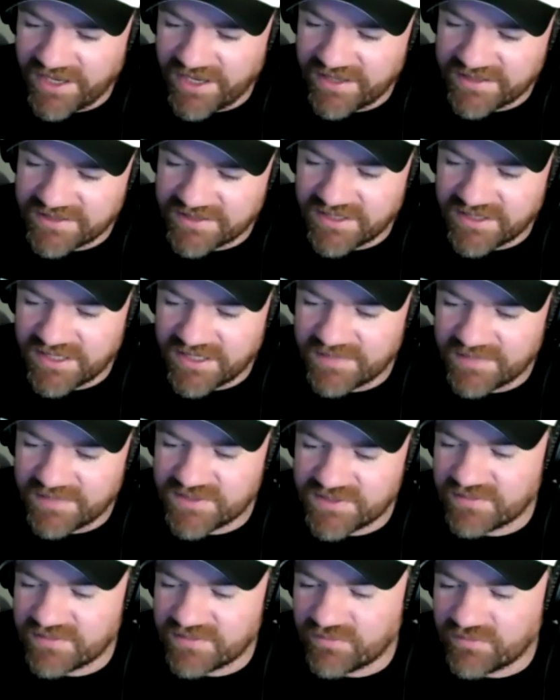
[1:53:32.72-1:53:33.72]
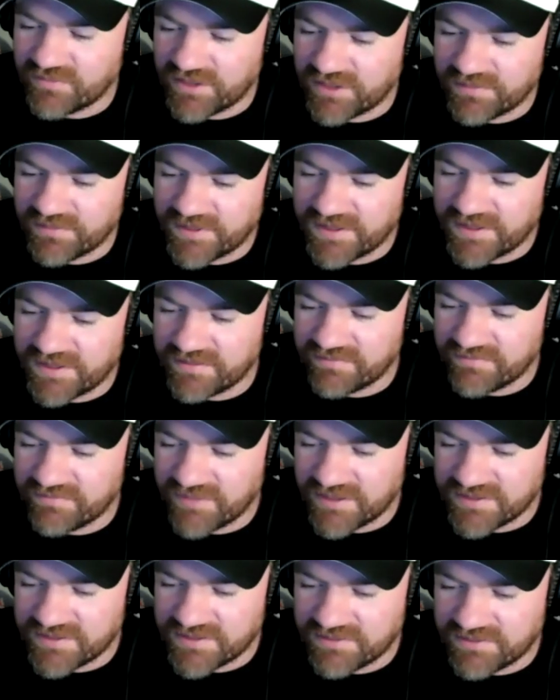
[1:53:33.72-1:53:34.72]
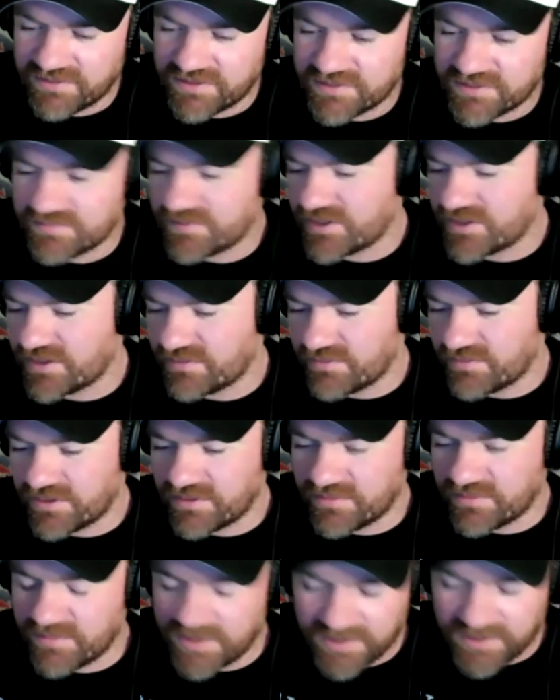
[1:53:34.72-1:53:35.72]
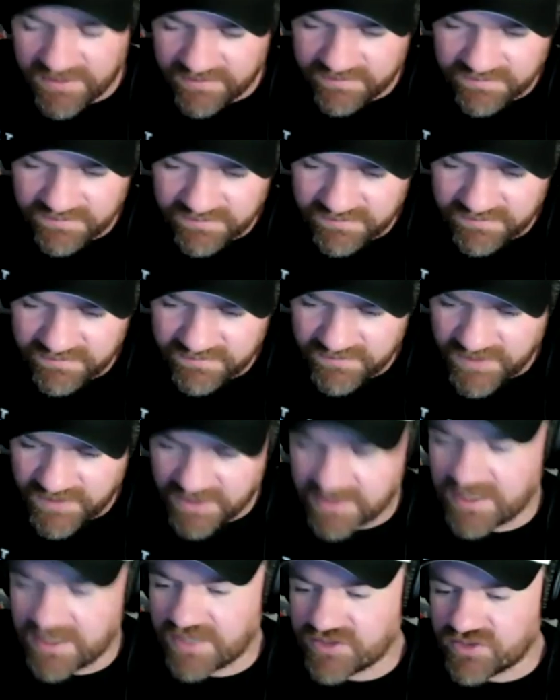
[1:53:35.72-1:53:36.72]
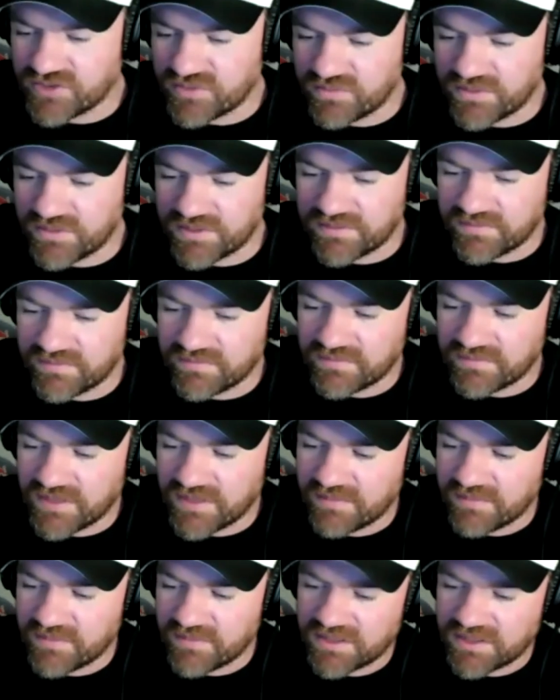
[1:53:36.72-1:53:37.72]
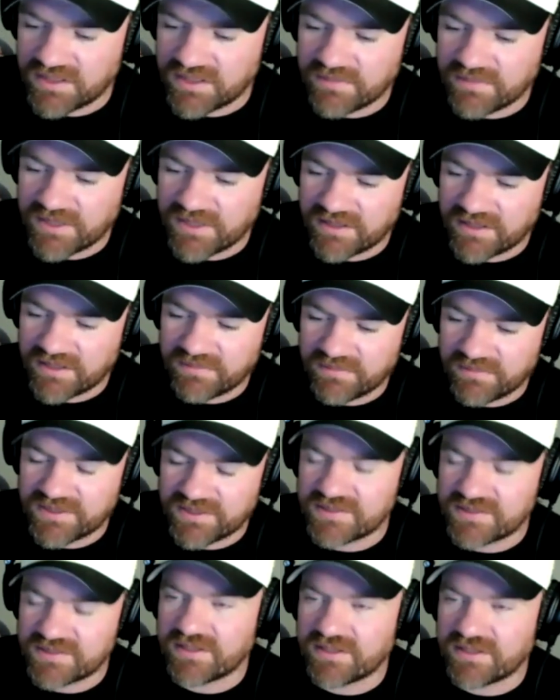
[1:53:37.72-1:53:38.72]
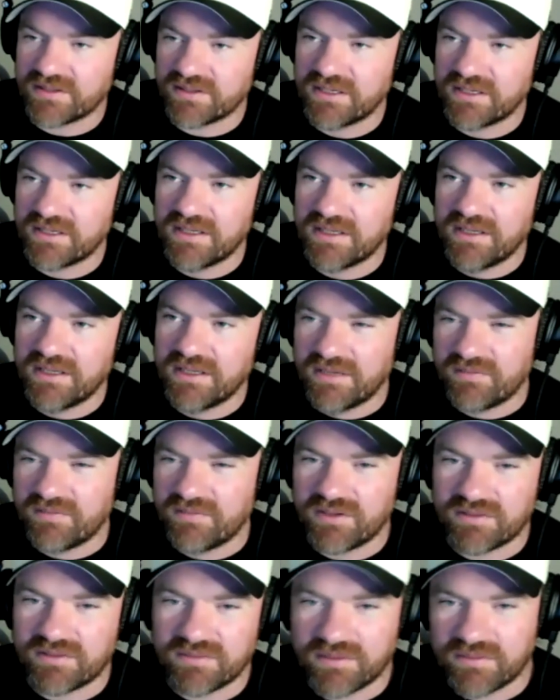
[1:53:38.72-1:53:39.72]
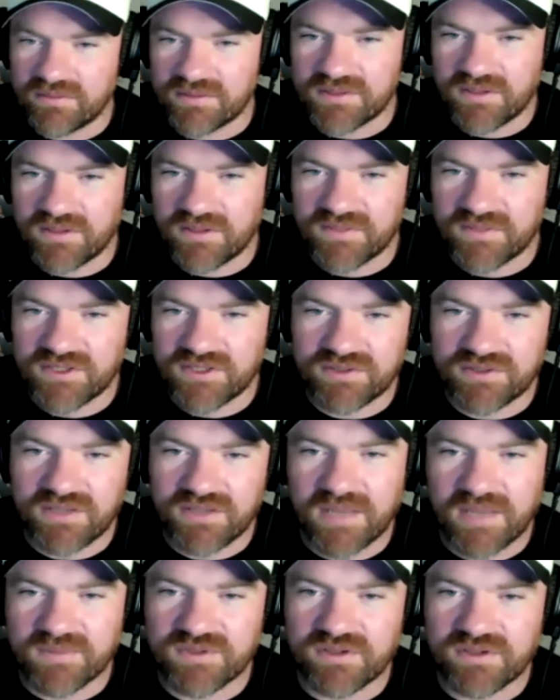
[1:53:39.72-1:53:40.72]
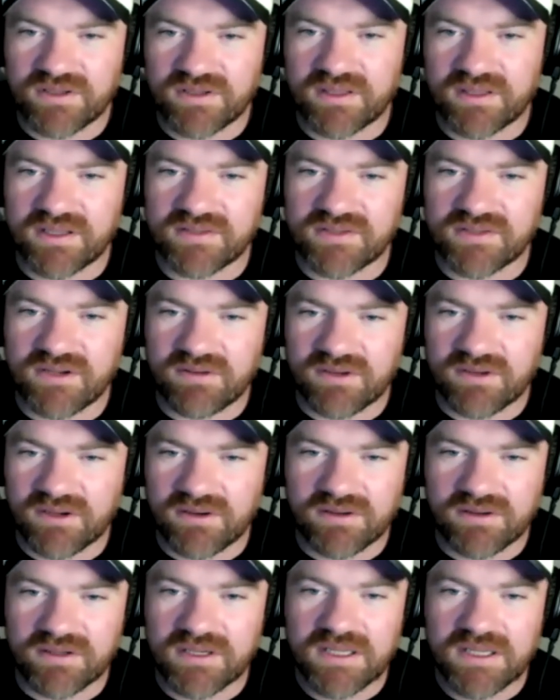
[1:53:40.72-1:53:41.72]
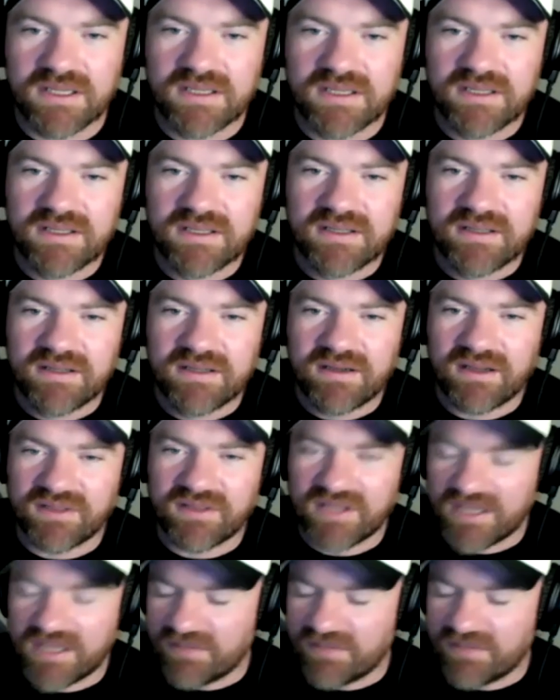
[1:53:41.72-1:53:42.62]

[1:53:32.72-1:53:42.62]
at times, and whether it be a series, whether it be the concussion with Aaliyah back a couple of years ago, a few little soft tissue hamstring things going on. I think if